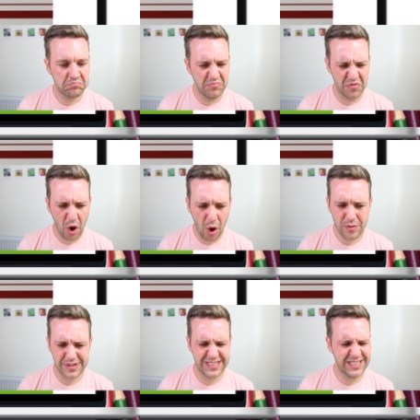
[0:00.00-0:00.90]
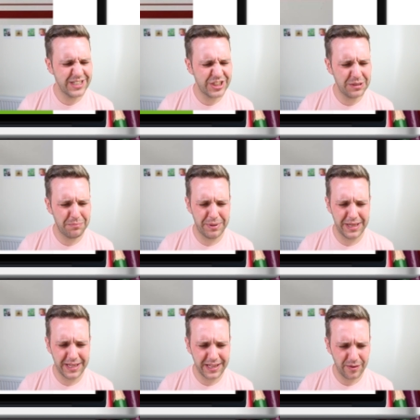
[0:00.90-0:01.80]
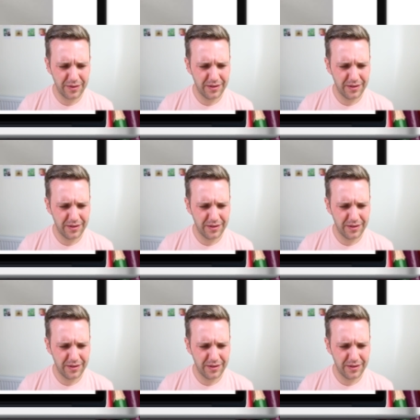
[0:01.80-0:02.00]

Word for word: No, CGP?